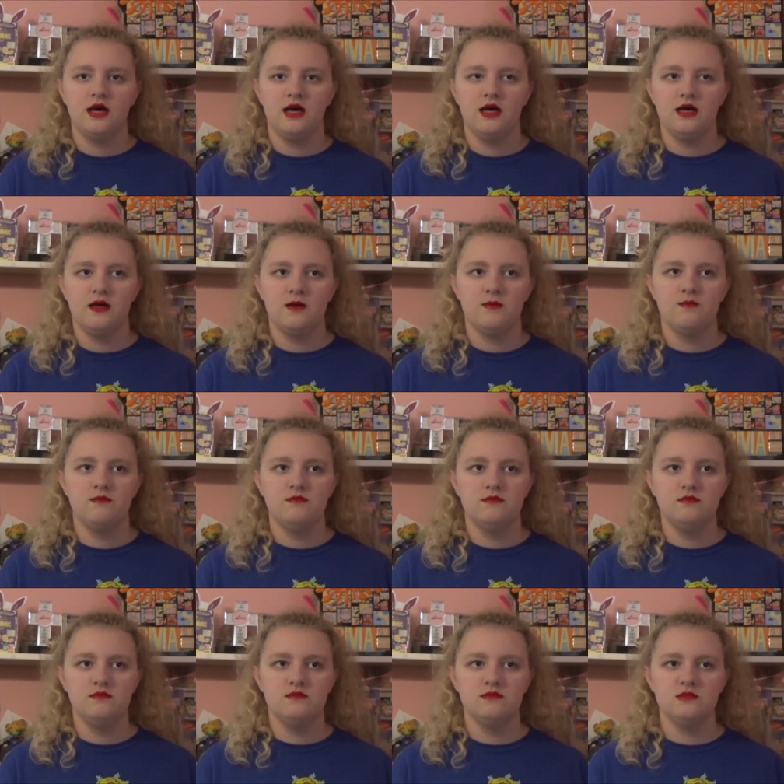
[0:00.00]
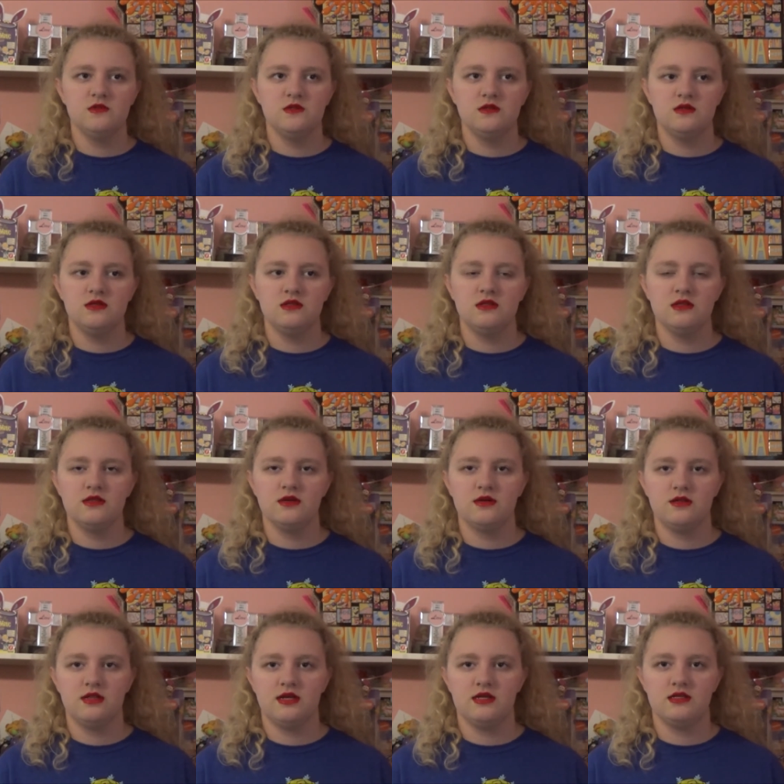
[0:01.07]
Um,
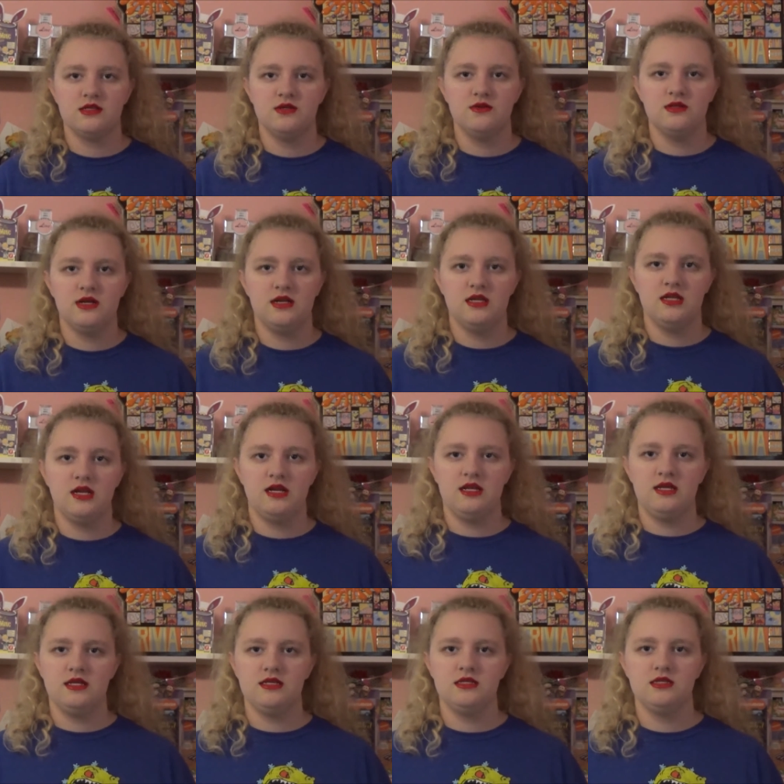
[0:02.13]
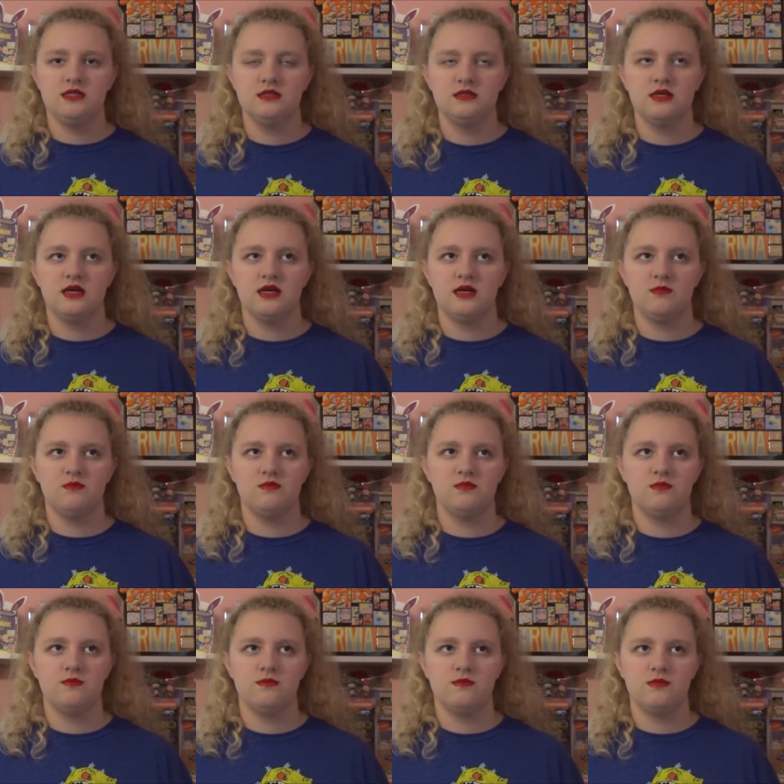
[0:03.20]
they're like $2.99 each, I
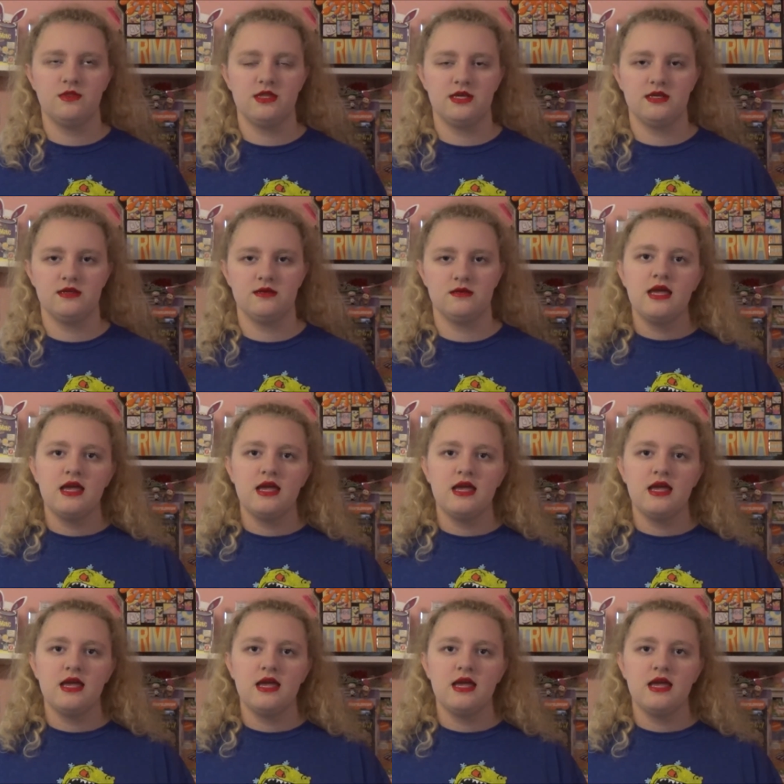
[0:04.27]
think.